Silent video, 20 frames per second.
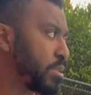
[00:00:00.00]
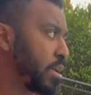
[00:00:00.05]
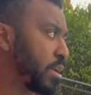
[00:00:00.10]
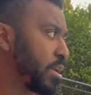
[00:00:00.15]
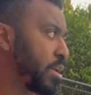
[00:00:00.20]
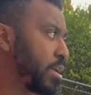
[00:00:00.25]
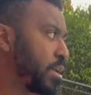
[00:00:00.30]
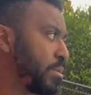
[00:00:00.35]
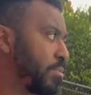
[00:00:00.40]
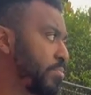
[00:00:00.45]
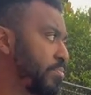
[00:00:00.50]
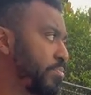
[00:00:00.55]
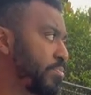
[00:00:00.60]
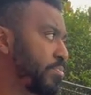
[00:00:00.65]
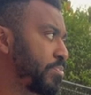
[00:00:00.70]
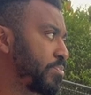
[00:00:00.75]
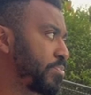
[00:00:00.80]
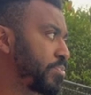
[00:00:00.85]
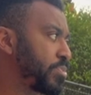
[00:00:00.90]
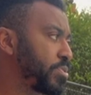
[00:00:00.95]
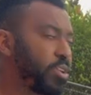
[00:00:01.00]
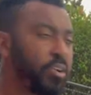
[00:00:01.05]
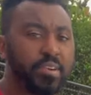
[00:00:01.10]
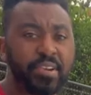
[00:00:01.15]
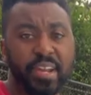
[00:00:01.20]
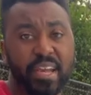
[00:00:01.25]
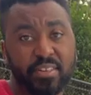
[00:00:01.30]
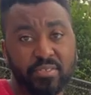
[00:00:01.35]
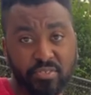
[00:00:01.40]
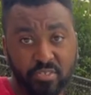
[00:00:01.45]
um,
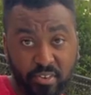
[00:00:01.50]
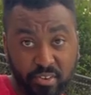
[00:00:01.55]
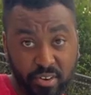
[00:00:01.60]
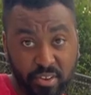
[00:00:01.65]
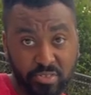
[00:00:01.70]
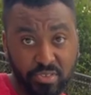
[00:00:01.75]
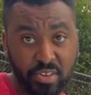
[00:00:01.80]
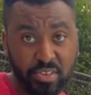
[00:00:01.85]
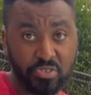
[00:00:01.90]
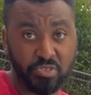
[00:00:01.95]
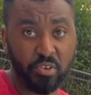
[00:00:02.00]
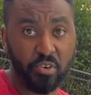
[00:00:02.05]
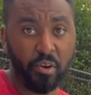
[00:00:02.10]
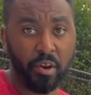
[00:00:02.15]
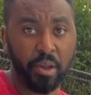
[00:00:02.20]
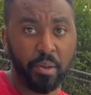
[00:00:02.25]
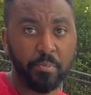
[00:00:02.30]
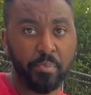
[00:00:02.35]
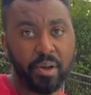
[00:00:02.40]
during that during the sea story.